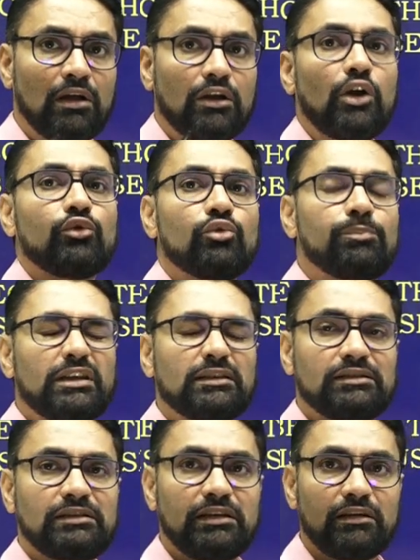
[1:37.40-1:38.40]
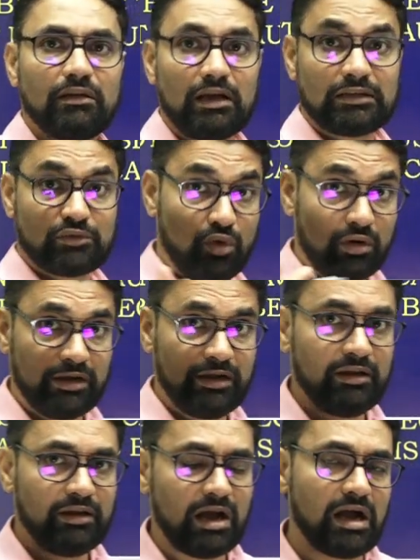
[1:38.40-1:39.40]
Now UPSC has
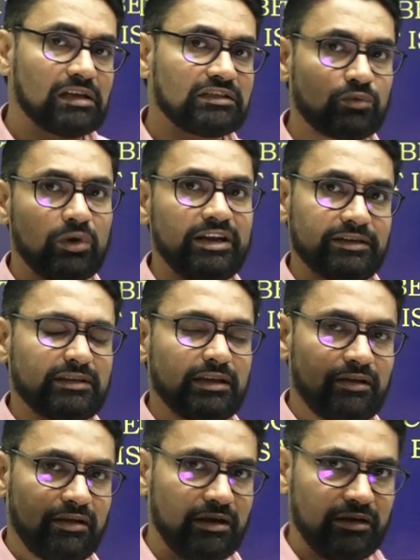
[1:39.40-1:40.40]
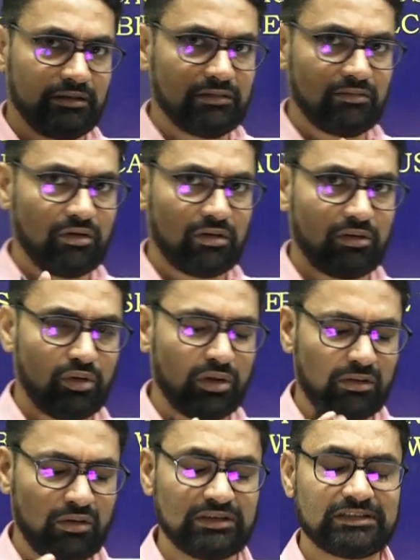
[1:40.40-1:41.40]
already asked one essay regarding or
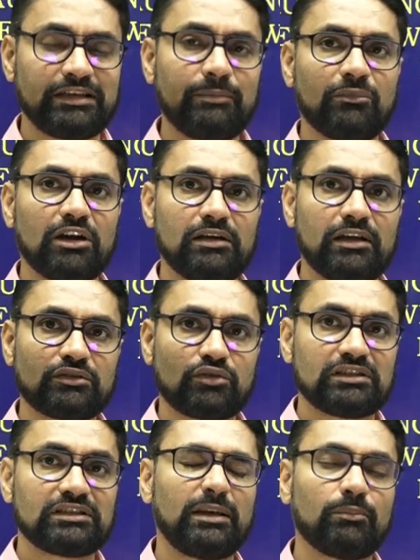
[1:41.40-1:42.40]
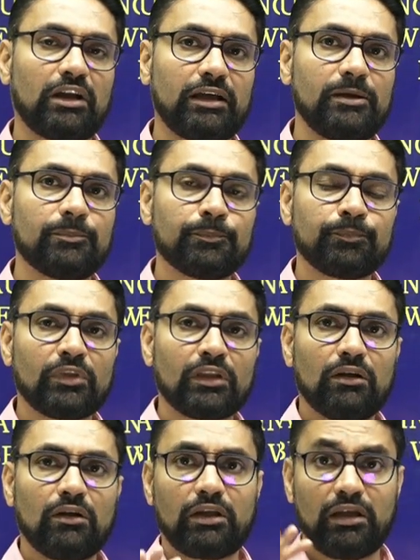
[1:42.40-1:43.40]
on same context, on same line.
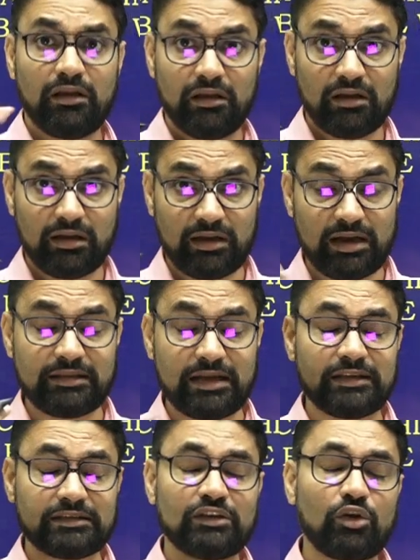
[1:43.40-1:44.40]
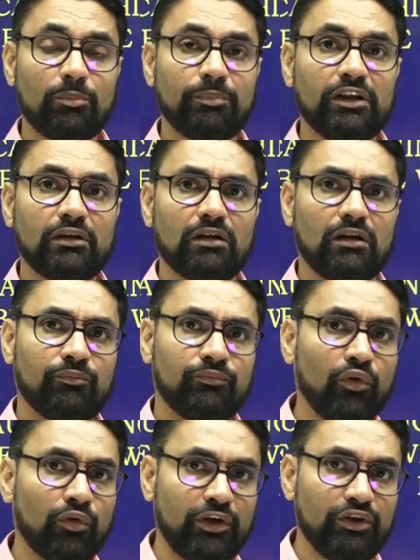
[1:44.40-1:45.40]
Okay, and that essay topic
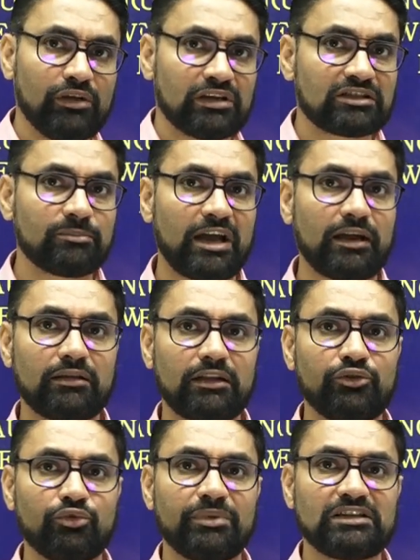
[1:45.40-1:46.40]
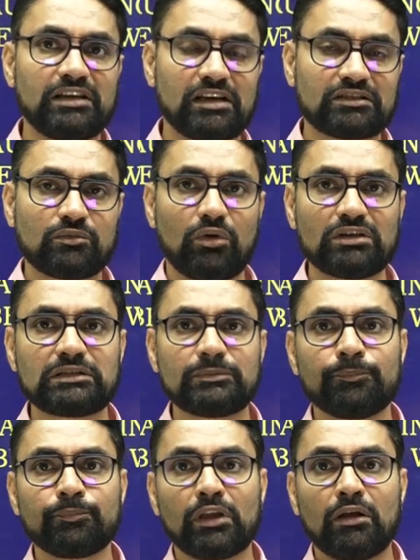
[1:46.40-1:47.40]
4-5 years back that UPSC asked was,
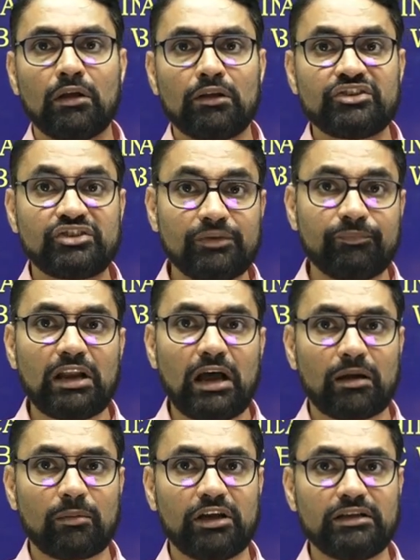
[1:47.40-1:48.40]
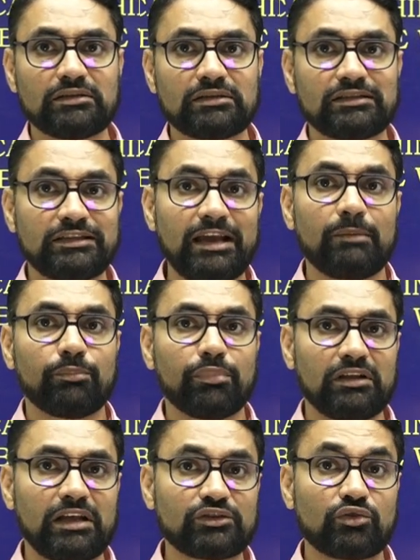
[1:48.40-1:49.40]
ship in harbor is safe,
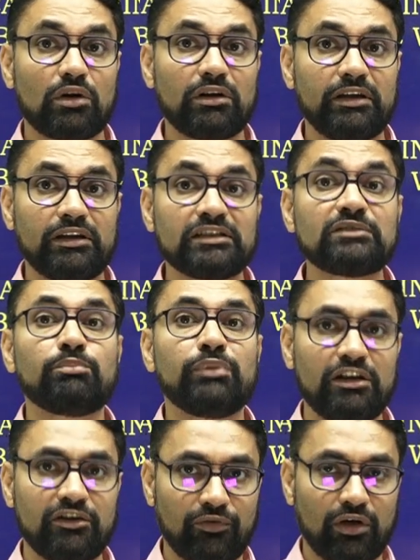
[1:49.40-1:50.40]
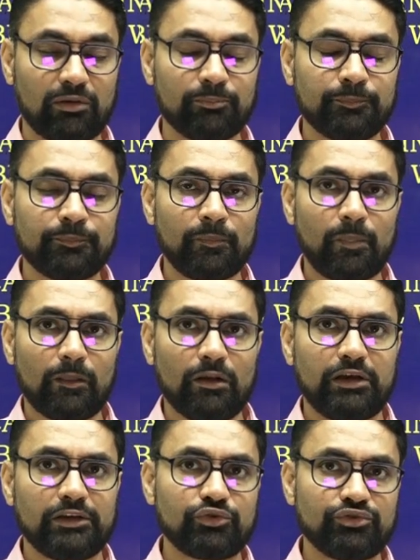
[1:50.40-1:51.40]
but that's not it is built for.
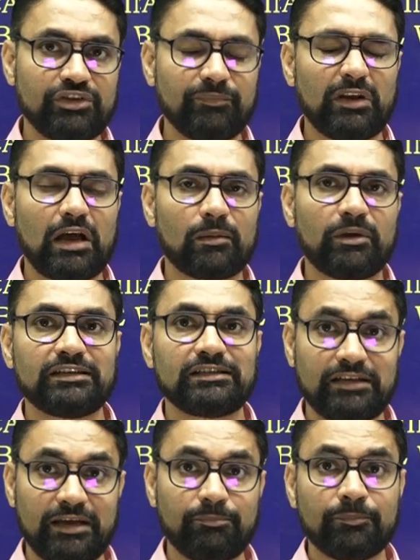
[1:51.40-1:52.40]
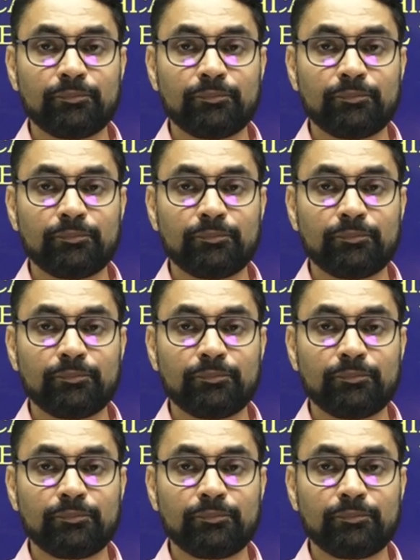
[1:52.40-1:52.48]
Okay, so ship in harbor is safe,